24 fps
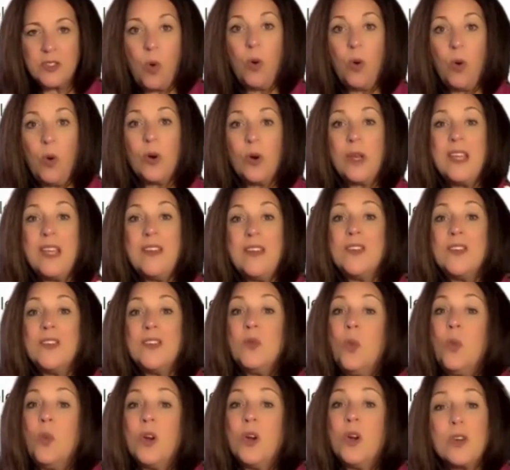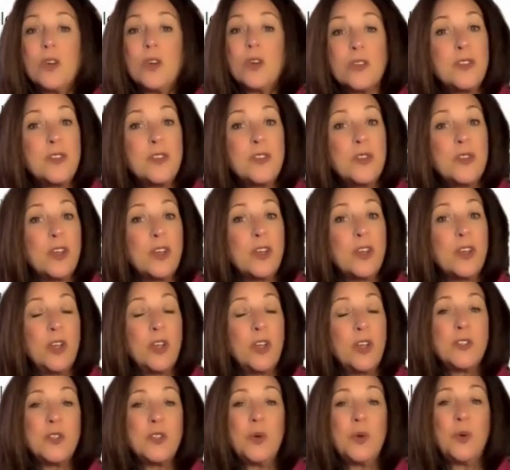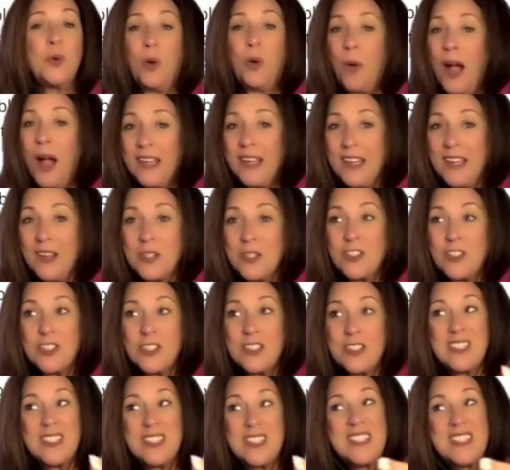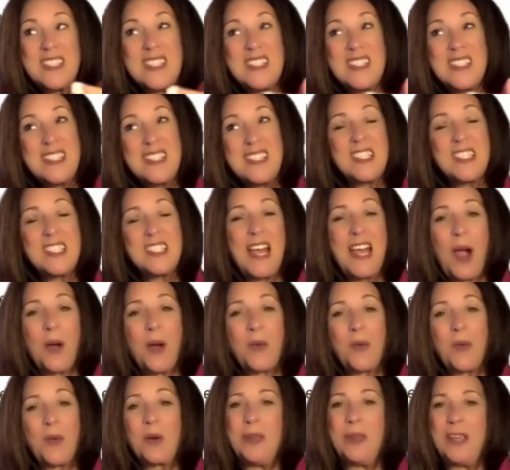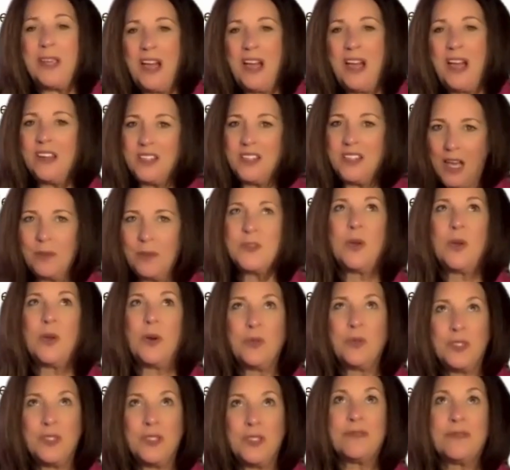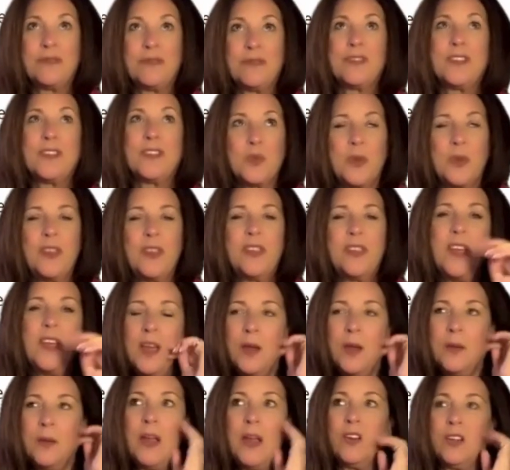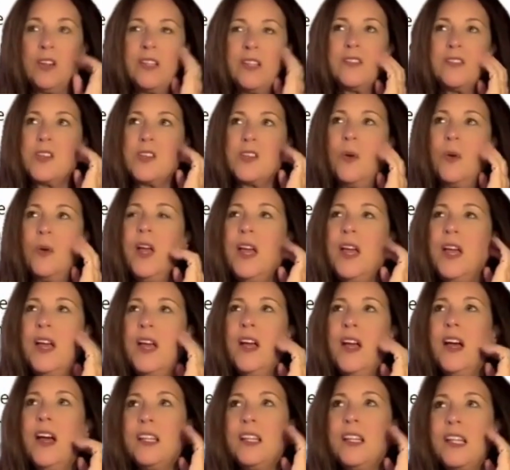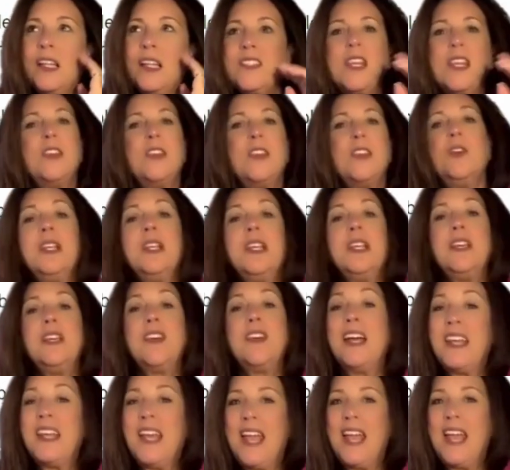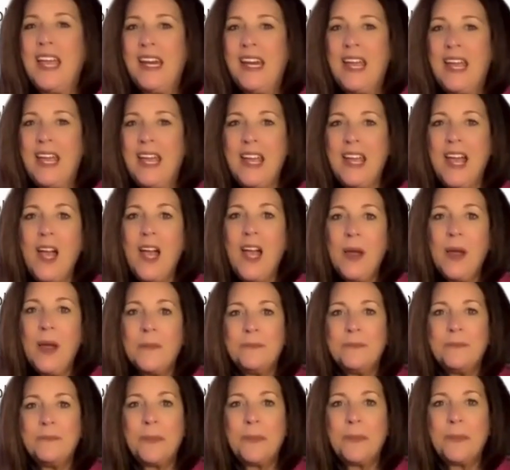Or even worse, you're going to go to Hawaii, which is a 6 hour behind time zone difference with Maryland. So let's say you leave at 8 a.m.